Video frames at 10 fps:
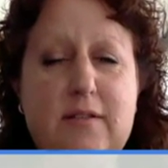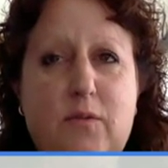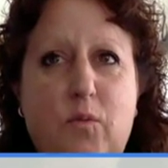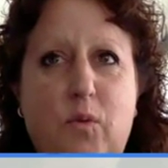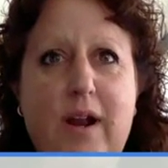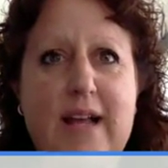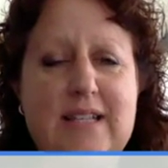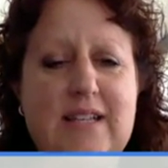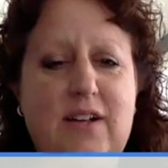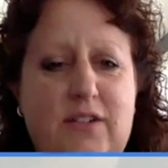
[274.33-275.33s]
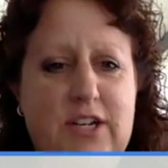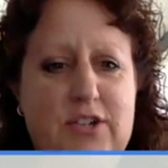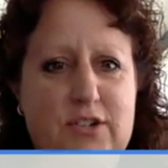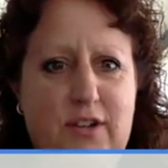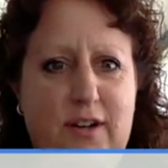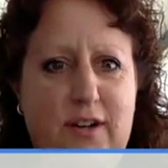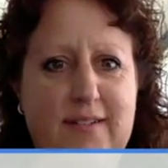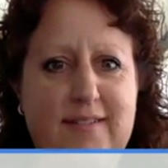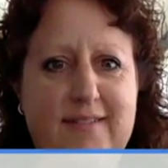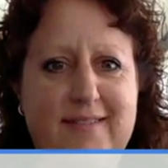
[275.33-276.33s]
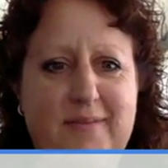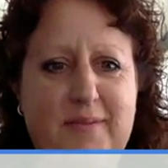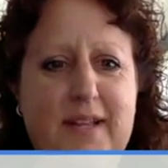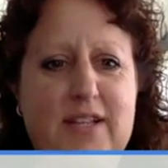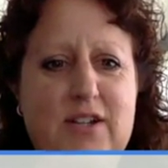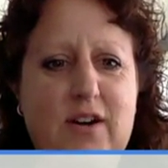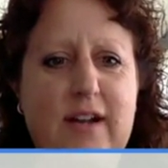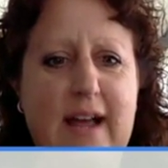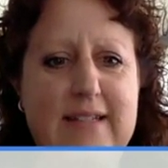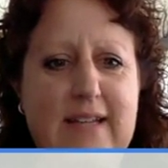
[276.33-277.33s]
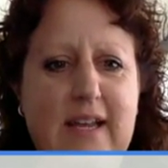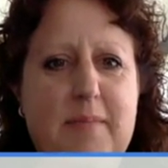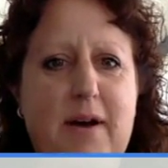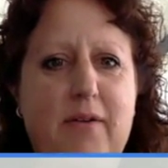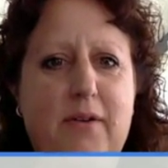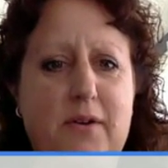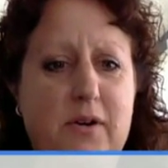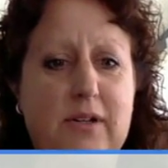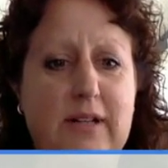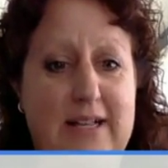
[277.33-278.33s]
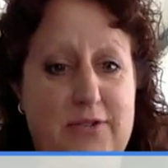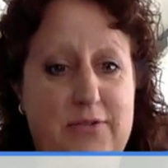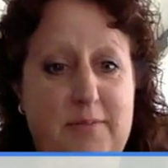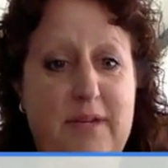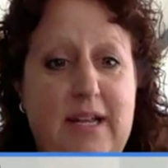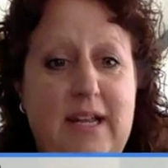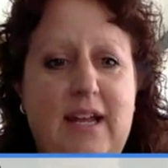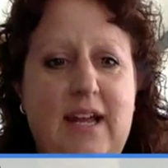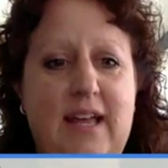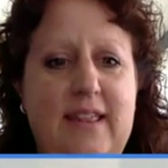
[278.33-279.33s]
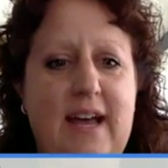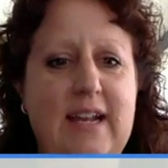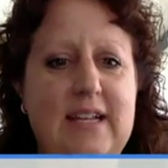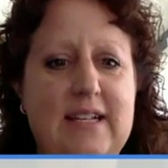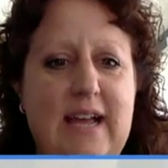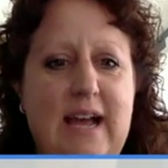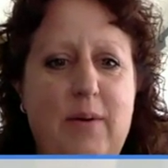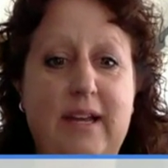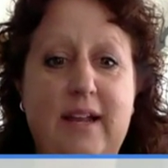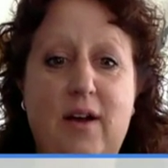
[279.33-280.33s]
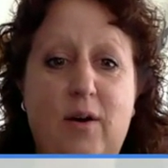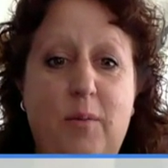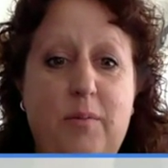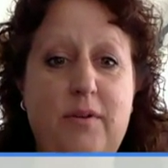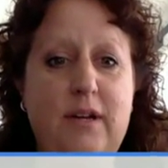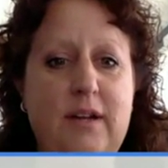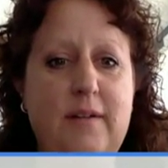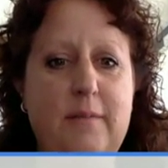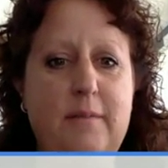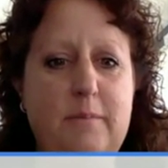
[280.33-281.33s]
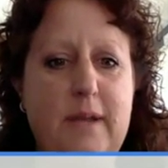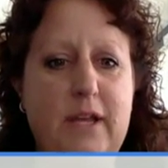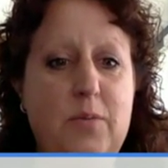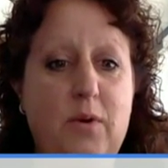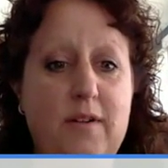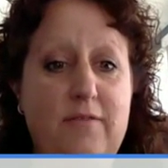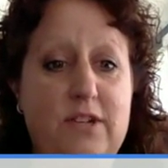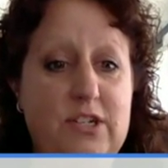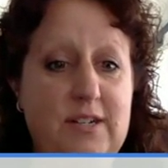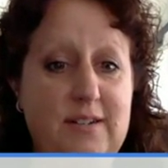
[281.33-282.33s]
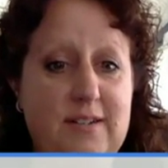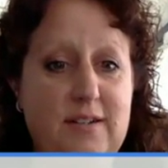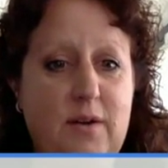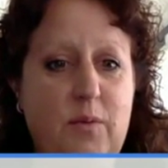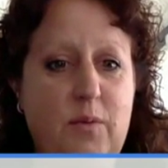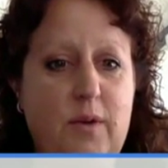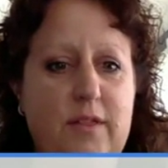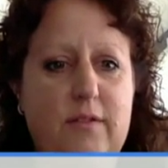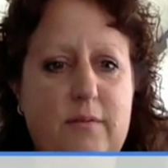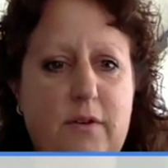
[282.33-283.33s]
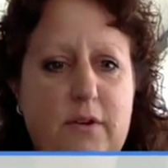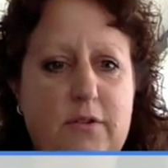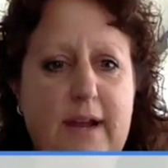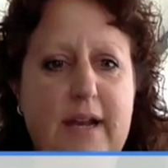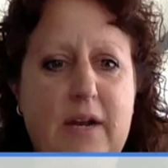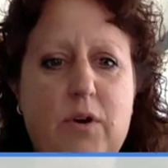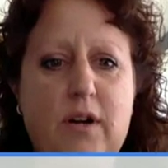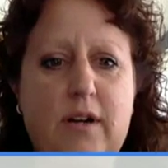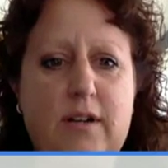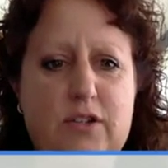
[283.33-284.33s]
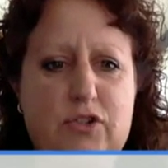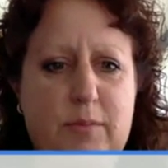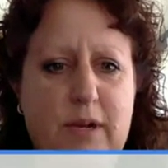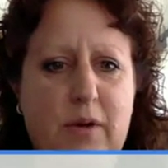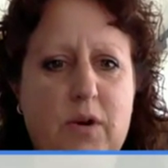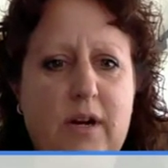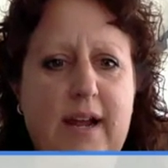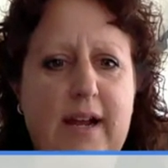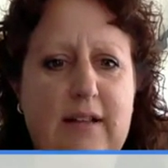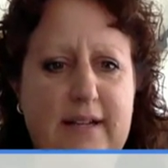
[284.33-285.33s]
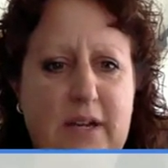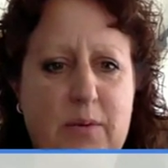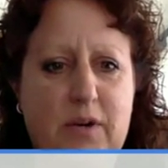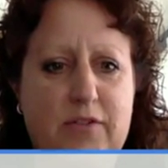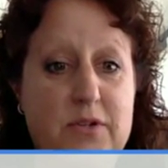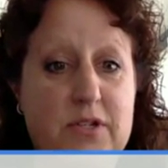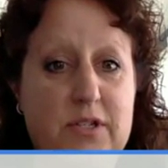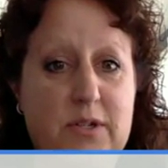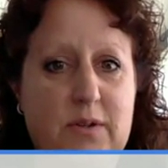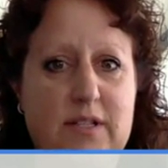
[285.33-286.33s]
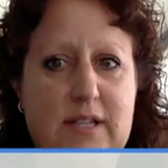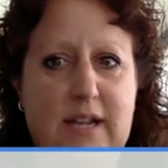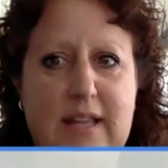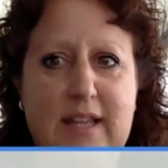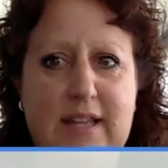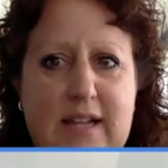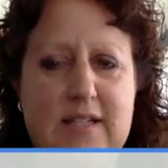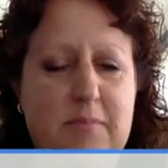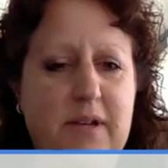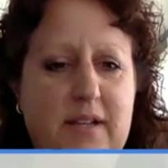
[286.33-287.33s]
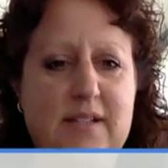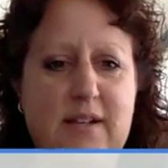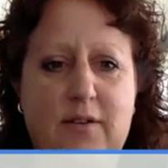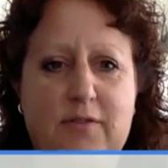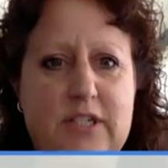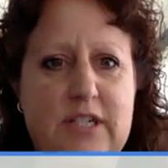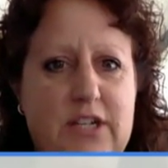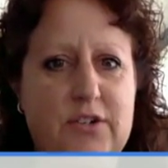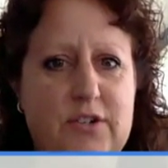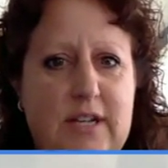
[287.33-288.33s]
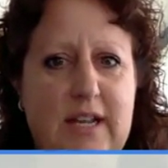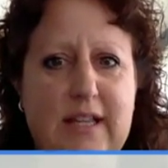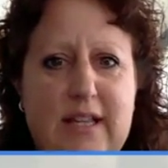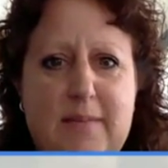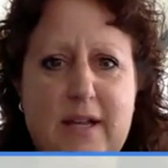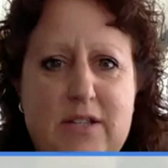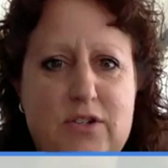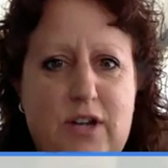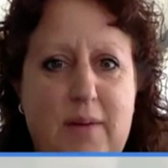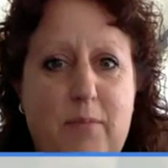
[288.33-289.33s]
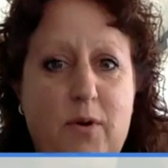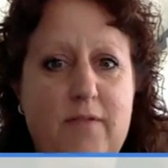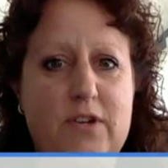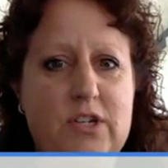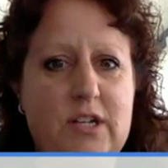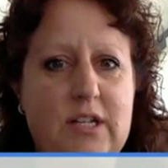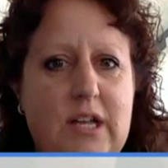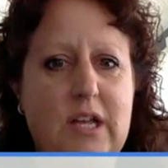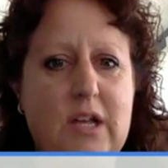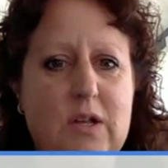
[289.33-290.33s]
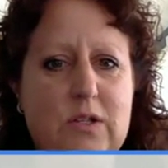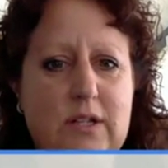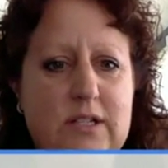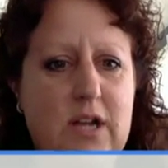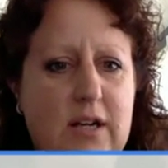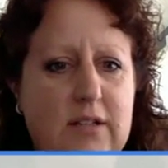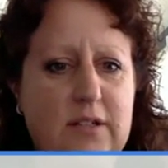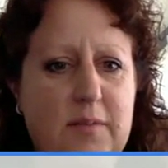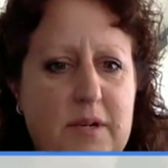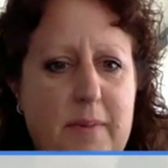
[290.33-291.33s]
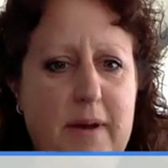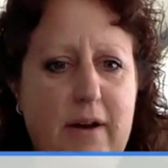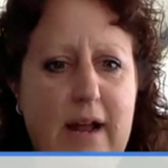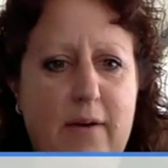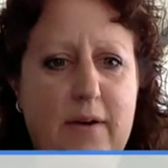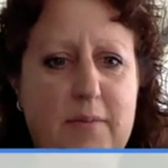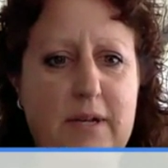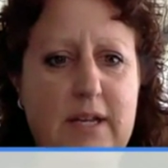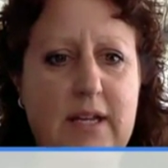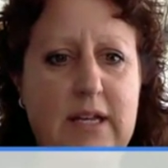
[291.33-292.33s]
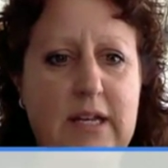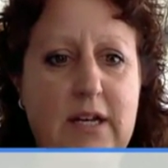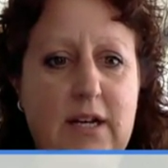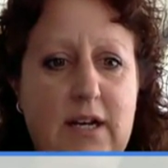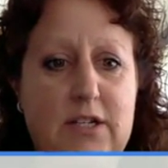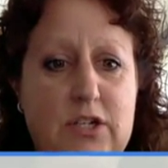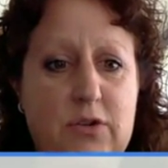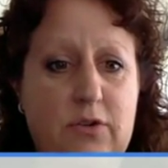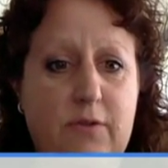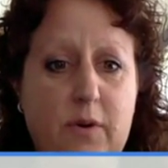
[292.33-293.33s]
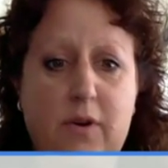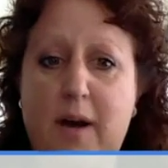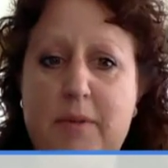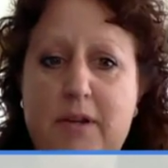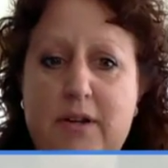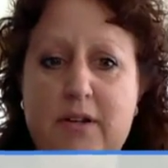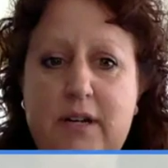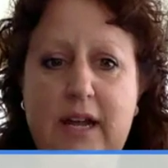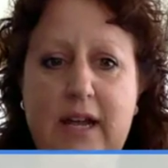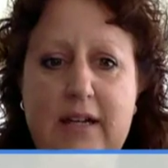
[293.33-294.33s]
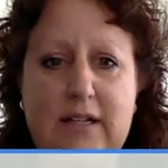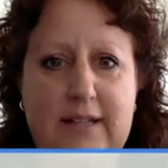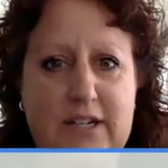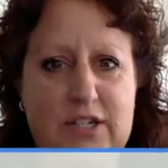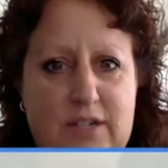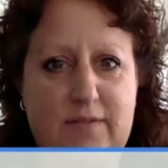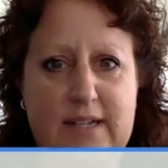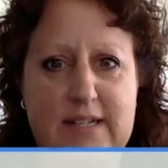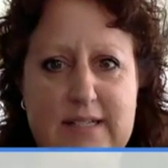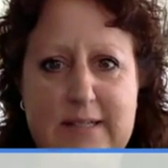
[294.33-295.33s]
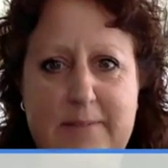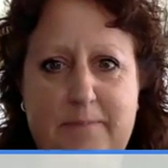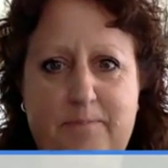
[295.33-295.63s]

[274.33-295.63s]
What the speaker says: what I sell teachers on when they start asking about Google Classroom, and that is how it can help make you more efficient with creating work, distributing work, and collecting work from your students. And I think that is a big sell for teachers, anything that makes their job more efficient. So let's talk a little bit about how it can be a digital photocopier and collection device.